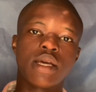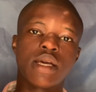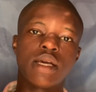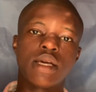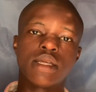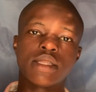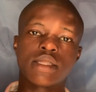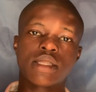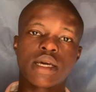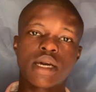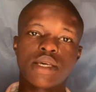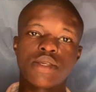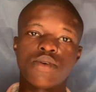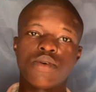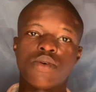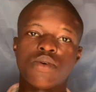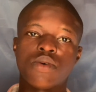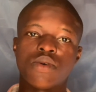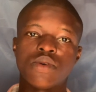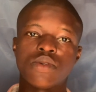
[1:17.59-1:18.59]
enter
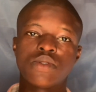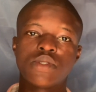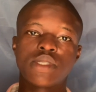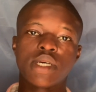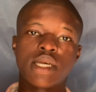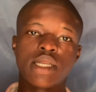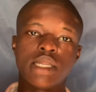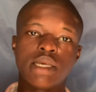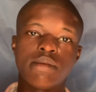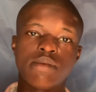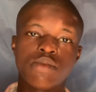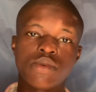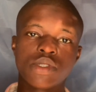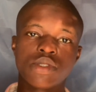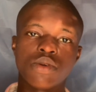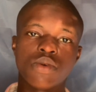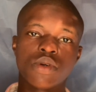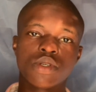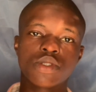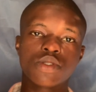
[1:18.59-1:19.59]
your username which
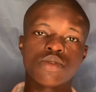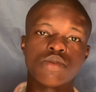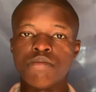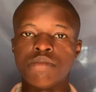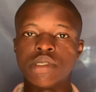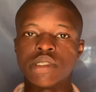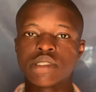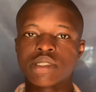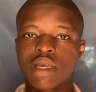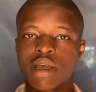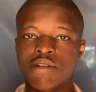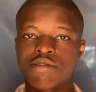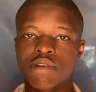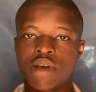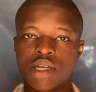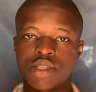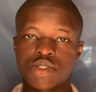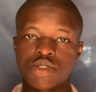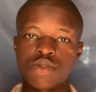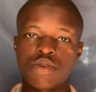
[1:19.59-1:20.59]
you want to be served
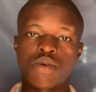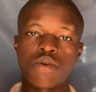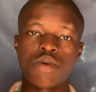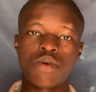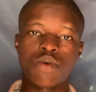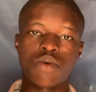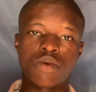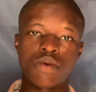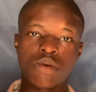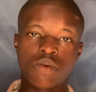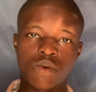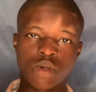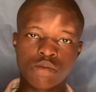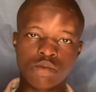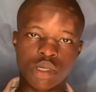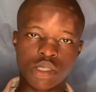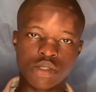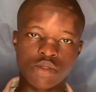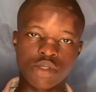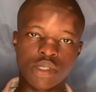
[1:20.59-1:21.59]
as your
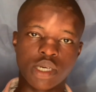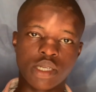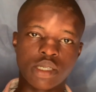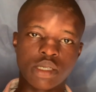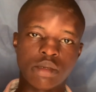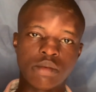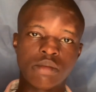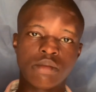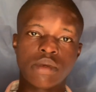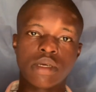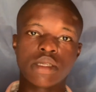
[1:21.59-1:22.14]
WordPress username,